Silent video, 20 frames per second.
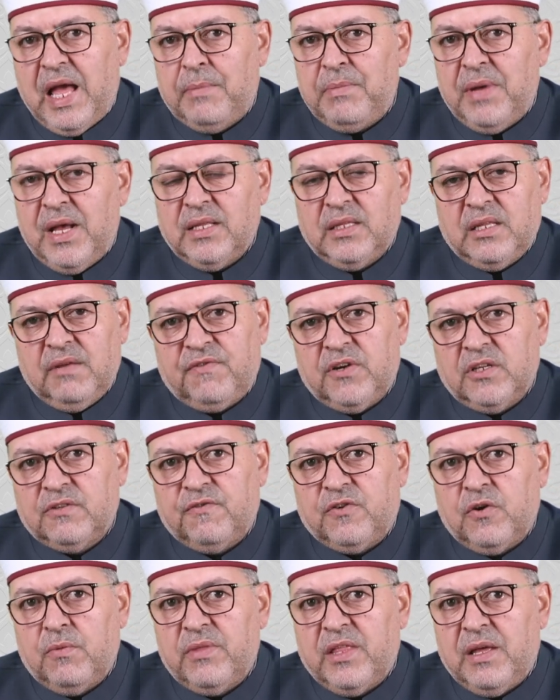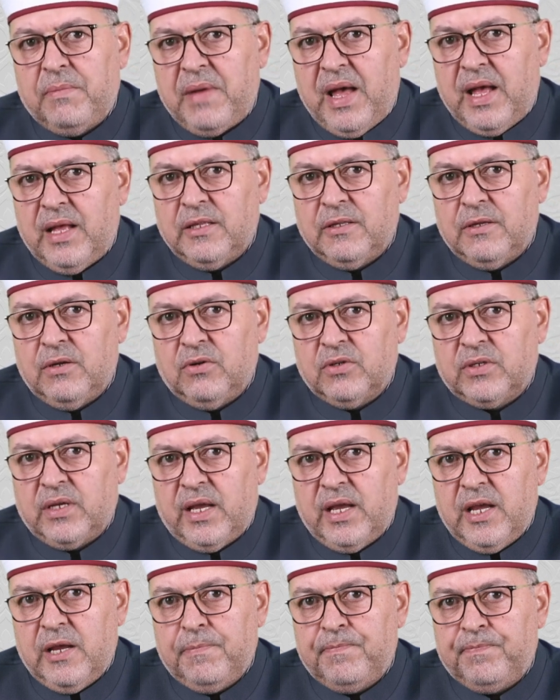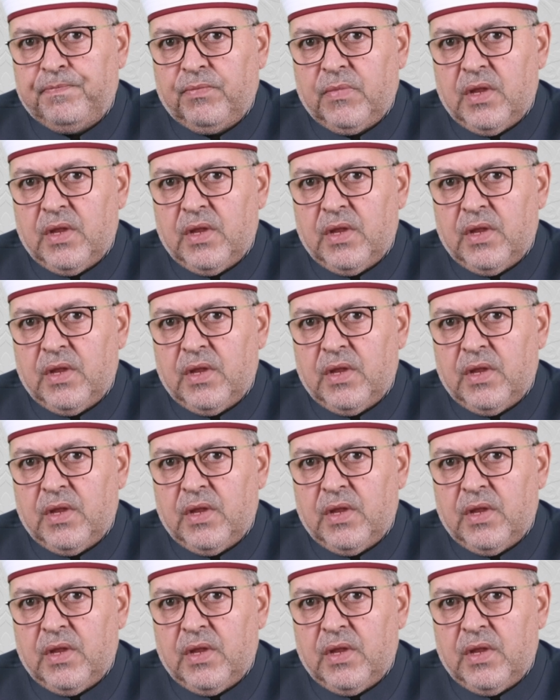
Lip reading: a man different from the man, okay?